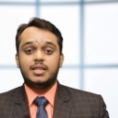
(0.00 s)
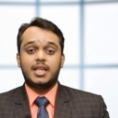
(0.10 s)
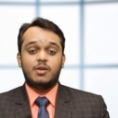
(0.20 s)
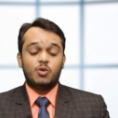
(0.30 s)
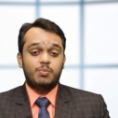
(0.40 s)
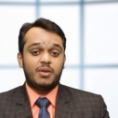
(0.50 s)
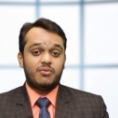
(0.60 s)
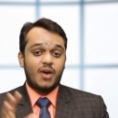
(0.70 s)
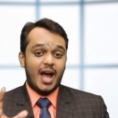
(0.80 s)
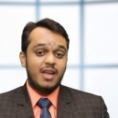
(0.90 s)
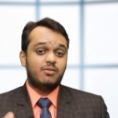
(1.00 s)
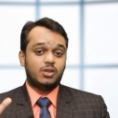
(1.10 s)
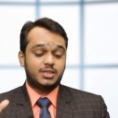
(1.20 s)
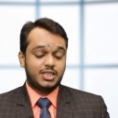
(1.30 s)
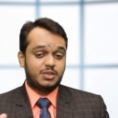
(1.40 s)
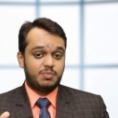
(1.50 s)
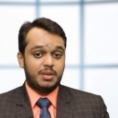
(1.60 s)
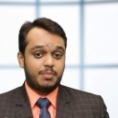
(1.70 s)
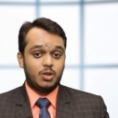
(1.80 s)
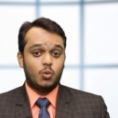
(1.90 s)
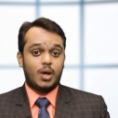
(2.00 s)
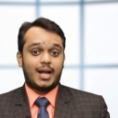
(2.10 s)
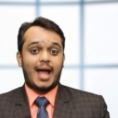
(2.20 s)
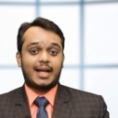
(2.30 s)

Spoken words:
there would be 5 or 6 people who are